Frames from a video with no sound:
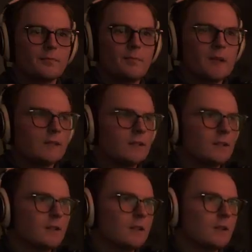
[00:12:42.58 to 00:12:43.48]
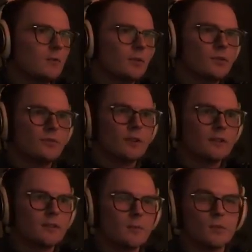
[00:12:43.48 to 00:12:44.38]
basically want to find
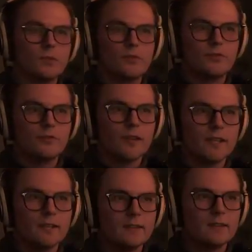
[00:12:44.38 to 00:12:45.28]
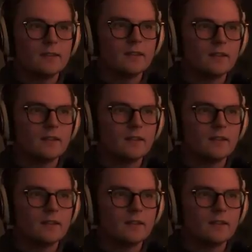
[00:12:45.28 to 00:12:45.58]
someone to fight.